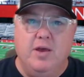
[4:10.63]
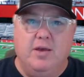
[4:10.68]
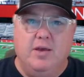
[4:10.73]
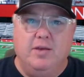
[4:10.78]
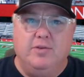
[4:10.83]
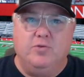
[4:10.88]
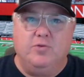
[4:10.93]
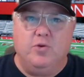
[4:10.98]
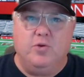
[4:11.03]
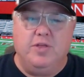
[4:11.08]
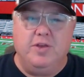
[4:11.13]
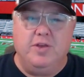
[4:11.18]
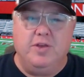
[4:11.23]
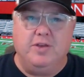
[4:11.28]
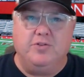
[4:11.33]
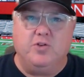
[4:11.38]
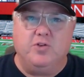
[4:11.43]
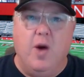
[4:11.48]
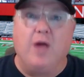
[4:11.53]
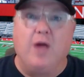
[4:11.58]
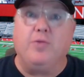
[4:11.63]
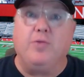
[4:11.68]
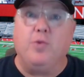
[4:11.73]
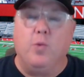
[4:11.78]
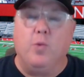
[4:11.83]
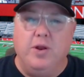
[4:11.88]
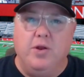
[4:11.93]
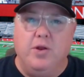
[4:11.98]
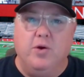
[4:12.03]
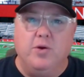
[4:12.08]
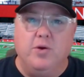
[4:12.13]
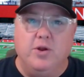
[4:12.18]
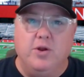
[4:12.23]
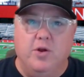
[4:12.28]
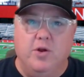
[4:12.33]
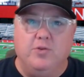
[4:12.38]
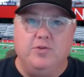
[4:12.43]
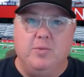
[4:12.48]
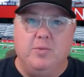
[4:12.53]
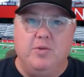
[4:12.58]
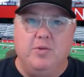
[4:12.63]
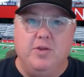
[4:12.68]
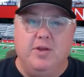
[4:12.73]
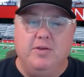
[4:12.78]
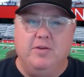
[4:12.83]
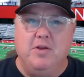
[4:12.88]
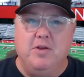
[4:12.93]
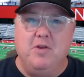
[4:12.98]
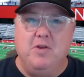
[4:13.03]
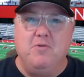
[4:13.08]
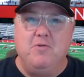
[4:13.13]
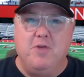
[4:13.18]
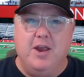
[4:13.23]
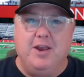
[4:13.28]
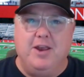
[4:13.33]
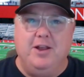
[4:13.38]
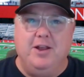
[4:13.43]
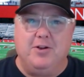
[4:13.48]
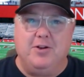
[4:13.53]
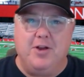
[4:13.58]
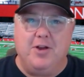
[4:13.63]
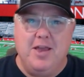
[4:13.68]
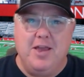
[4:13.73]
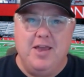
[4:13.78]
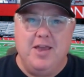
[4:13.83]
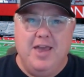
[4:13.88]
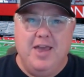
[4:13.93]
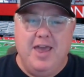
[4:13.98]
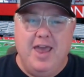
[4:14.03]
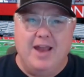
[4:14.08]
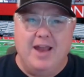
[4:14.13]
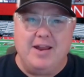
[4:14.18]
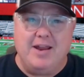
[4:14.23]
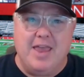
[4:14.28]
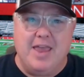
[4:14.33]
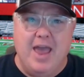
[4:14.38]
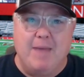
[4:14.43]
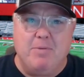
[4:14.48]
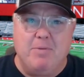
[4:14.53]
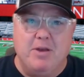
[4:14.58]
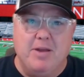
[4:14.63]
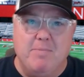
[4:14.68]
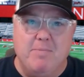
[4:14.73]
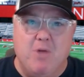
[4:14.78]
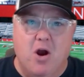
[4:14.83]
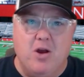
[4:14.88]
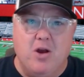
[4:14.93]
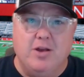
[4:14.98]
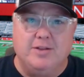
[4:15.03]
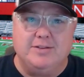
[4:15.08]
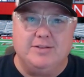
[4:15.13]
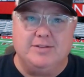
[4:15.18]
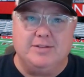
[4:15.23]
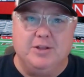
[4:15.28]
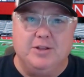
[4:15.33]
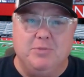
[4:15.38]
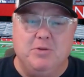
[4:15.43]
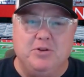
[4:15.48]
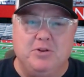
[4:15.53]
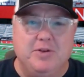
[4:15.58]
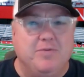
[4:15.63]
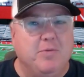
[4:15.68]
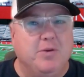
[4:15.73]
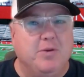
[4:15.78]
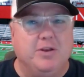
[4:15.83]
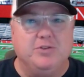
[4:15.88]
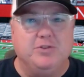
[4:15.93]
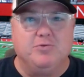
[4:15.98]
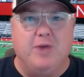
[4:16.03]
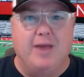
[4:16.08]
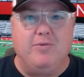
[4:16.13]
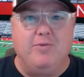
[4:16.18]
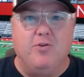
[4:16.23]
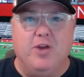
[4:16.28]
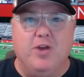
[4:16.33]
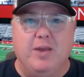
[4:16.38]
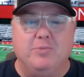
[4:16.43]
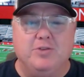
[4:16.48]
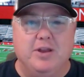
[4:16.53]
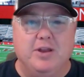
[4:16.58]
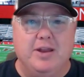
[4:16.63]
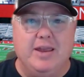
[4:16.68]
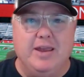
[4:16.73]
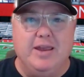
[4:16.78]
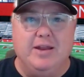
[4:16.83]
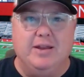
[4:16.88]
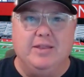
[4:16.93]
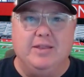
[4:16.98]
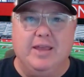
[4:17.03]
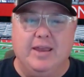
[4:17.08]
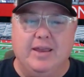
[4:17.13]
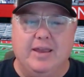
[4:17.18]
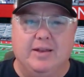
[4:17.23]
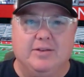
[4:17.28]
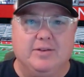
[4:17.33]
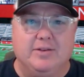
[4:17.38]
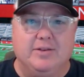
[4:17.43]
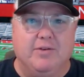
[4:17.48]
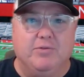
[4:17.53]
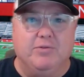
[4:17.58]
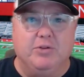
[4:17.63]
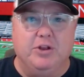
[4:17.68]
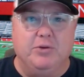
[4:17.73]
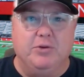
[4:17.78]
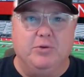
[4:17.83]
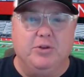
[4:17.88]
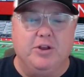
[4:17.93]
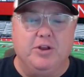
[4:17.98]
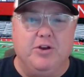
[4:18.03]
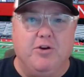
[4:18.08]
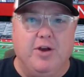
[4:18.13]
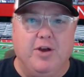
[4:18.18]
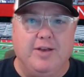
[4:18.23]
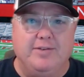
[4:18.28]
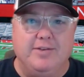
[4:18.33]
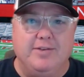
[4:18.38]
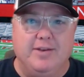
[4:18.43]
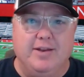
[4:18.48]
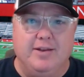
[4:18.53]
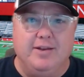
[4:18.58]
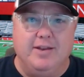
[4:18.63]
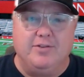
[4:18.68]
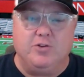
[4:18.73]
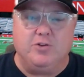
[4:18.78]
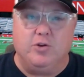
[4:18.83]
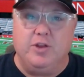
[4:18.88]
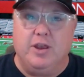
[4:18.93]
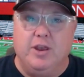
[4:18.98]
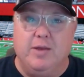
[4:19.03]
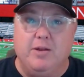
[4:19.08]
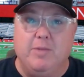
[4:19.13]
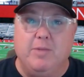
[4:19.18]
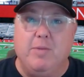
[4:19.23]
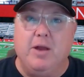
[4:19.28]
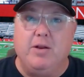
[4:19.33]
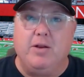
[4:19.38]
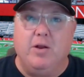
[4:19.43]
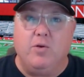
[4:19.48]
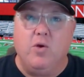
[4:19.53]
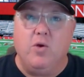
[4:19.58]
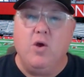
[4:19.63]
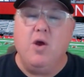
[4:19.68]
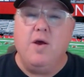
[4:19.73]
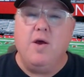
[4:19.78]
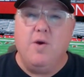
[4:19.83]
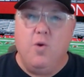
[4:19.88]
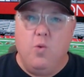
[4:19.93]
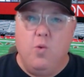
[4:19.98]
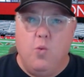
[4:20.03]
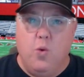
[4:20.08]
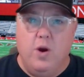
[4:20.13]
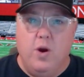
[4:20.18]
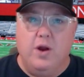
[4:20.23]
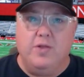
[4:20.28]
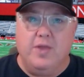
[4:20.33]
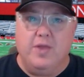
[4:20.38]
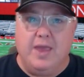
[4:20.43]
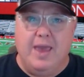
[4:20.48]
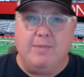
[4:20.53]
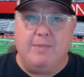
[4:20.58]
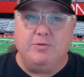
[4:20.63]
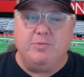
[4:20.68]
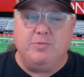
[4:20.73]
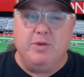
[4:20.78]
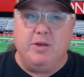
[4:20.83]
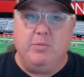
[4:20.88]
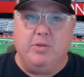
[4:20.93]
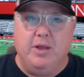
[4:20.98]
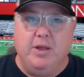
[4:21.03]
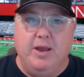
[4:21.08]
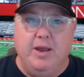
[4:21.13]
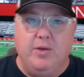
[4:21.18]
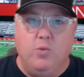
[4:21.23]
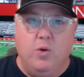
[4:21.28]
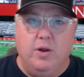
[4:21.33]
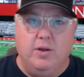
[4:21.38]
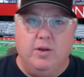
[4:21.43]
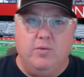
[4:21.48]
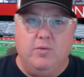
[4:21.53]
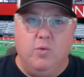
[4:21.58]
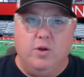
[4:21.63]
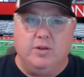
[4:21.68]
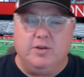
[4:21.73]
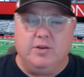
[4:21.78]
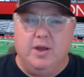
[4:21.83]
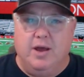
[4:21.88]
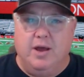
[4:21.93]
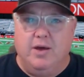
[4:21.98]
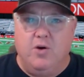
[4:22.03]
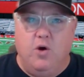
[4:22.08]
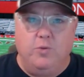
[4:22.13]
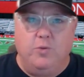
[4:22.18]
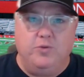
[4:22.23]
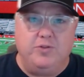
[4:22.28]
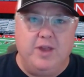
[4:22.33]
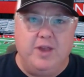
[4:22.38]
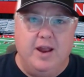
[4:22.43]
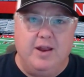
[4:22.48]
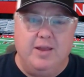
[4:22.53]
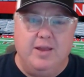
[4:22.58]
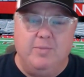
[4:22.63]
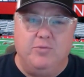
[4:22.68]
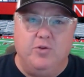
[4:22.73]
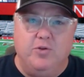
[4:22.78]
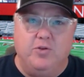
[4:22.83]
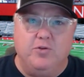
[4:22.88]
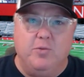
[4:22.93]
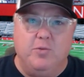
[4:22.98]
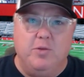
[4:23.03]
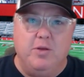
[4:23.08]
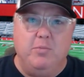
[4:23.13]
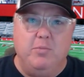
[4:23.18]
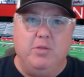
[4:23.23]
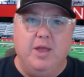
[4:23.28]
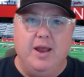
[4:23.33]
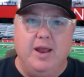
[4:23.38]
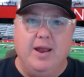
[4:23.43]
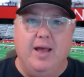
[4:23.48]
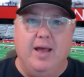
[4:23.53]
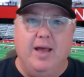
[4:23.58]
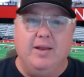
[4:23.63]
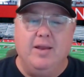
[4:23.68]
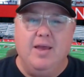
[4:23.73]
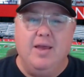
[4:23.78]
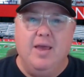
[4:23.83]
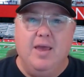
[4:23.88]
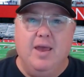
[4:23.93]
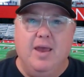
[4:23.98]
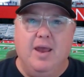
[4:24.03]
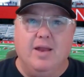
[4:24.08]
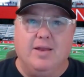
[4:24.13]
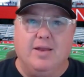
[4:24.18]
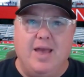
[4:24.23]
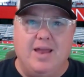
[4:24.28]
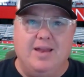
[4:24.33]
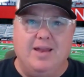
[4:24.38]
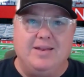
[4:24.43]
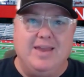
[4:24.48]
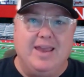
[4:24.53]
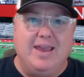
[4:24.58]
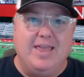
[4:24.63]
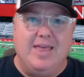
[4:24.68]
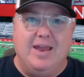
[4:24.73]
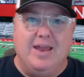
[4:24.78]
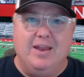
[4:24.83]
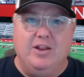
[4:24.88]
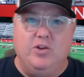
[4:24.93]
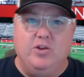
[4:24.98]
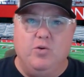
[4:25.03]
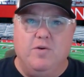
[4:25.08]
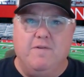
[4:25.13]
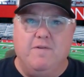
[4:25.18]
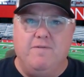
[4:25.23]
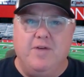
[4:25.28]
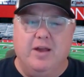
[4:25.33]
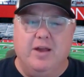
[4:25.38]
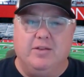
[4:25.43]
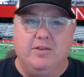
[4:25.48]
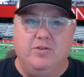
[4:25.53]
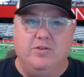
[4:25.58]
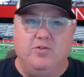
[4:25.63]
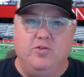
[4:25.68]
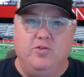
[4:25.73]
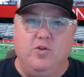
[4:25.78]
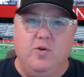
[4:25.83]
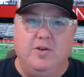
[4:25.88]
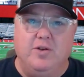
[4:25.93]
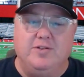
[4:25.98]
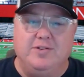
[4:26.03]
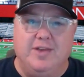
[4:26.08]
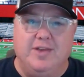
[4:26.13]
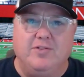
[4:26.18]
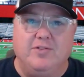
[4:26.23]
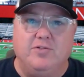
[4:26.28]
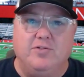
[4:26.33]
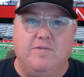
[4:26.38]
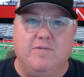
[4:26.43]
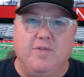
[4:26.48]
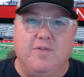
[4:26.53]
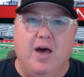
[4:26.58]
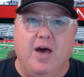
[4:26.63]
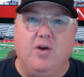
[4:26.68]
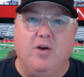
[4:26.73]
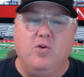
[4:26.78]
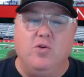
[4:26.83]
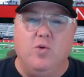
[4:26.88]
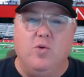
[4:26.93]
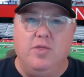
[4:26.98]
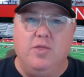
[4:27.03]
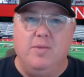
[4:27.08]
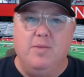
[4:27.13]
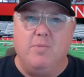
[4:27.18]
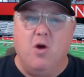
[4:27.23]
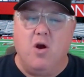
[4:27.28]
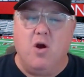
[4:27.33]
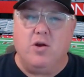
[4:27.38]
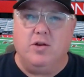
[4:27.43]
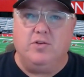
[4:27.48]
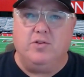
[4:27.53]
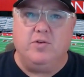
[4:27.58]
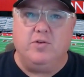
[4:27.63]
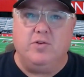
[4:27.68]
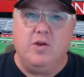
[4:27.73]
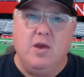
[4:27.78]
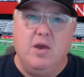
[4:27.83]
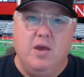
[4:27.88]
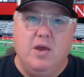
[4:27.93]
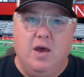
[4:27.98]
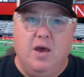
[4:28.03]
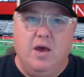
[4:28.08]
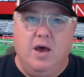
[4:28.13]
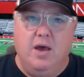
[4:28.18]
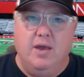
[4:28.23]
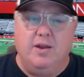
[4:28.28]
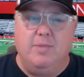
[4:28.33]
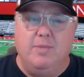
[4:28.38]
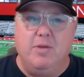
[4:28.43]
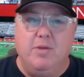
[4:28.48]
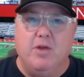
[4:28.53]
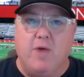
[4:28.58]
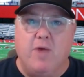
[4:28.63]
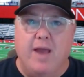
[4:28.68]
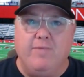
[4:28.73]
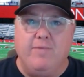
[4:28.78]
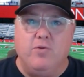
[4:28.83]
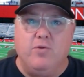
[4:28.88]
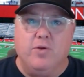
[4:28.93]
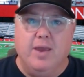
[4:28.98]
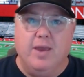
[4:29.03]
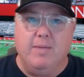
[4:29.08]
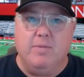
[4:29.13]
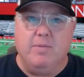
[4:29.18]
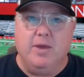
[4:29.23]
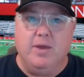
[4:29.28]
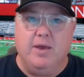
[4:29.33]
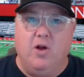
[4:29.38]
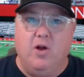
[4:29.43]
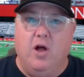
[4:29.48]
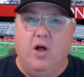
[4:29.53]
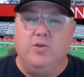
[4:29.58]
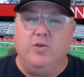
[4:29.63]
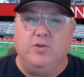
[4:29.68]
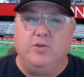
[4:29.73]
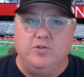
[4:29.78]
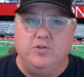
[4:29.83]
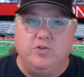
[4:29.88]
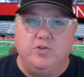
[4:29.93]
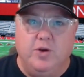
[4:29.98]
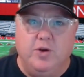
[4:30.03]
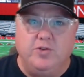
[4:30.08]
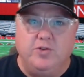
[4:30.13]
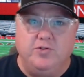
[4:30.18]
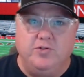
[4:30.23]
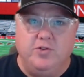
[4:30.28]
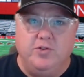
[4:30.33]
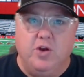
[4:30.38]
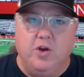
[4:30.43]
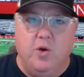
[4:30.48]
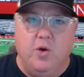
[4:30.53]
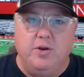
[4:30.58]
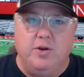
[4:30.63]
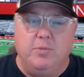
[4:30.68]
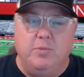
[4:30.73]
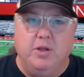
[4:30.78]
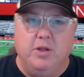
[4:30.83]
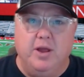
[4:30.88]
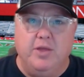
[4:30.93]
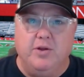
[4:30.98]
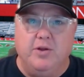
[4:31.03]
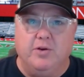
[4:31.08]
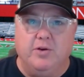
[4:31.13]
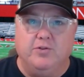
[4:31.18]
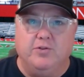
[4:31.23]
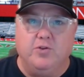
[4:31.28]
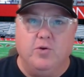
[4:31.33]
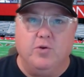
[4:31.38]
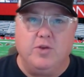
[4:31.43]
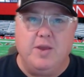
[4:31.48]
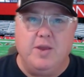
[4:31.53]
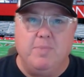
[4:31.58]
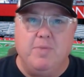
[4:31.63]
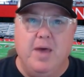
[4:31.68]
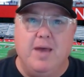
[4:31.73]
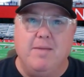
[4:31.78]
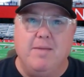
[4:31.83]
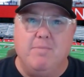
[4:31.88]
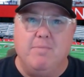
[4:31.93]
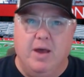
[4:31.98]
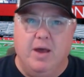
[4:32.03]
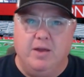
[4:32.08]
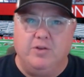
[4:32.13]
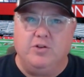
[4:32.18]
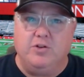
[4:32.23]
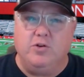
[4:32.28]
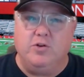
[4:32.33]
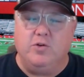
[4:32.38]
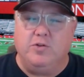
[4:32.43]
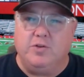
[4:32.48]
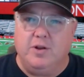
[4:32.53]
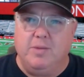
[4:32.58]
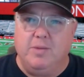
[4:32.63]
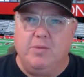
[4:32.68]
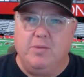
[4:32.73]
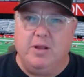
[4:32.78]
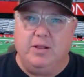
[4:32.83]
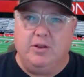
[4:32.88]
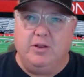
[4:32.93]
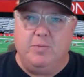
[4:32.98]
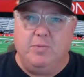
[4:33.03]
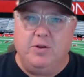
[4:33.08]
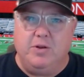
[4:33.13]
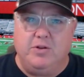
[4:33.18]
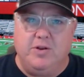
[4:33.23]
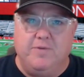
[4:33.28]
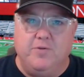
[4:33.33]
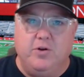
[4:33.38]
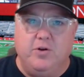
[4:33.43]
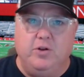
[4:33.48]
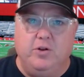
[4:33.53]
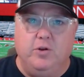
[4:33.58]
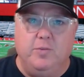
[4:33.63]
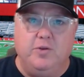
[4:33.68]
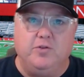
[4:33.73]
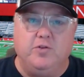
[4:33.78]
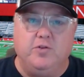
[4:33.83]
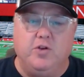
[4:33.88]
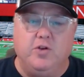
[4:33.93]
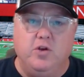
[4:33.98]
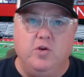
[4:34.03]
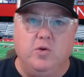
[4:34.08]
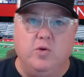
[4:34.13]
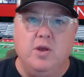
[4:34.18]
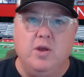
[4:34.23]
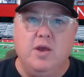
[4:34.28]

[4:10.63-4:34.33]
sort of things go out the window. Some of the regular handicapping in markets is a little bit different because rival games get heated, they get really crazy, and it certainly could depend on where the game's being played, what home stadiums those are being played at, and kind of taking that into effect as you assess the value on the markets in a big rival game and all those situations that go into play there. So keep that in mind too. It's going to be a little bit different, a little bit skewed